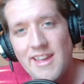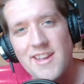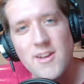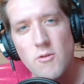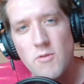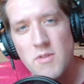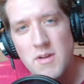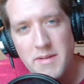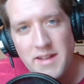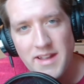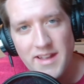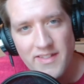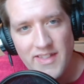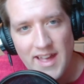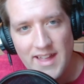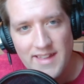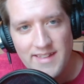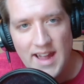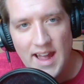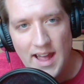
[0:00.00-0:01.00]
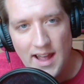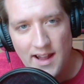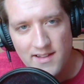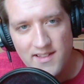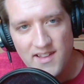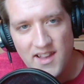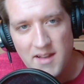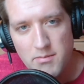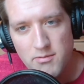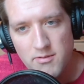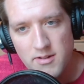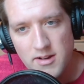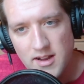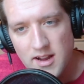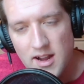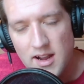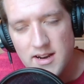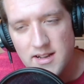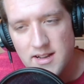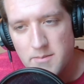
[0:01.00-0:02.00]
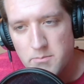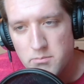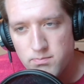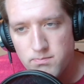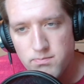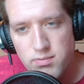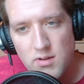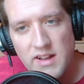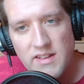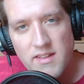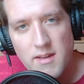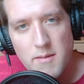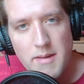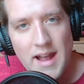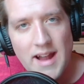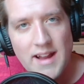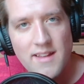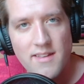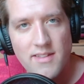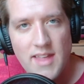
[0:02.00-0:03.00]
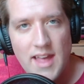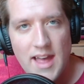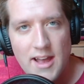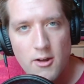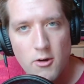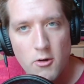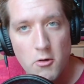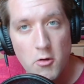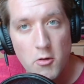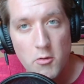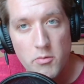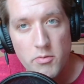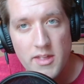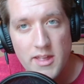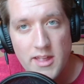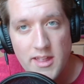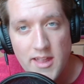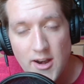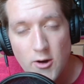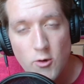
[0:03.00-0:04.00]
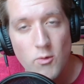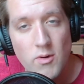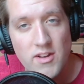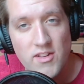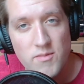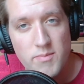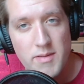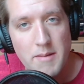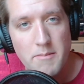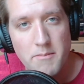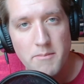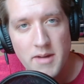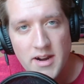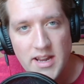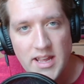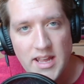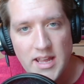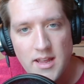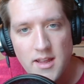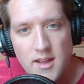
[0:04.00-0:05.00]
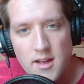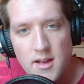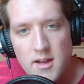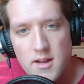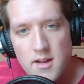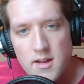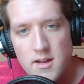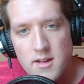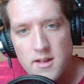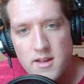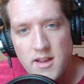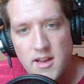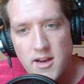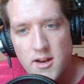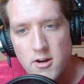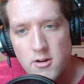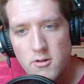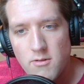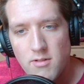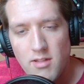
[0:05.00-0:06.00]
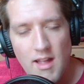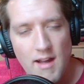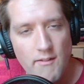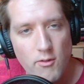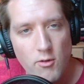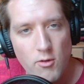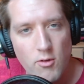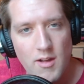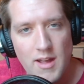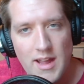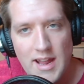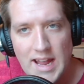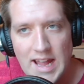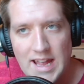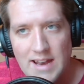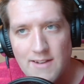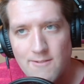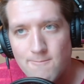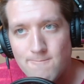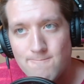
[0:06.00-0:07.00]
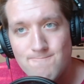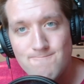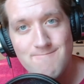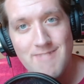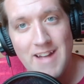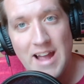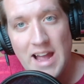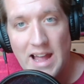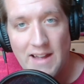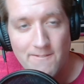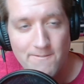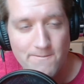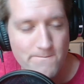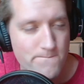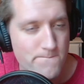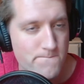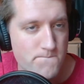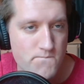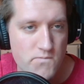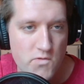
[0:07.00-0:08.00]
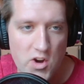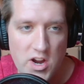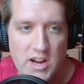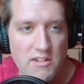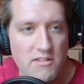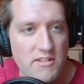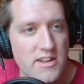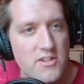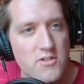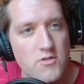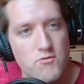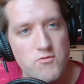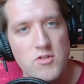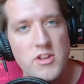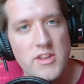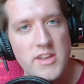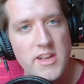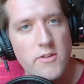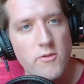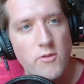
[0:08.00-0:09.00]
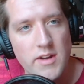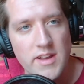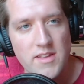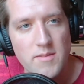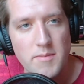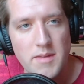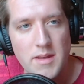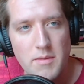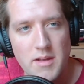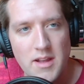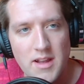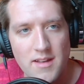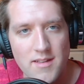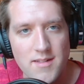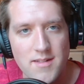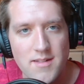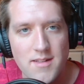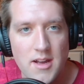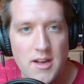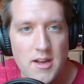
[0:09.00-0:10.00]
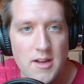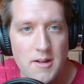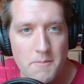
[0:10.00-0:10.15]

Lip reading: that you don't want to be in that tax apron kind of brings you back to that whole, they don't want to spend money, level. And I frankly just really annoys me, because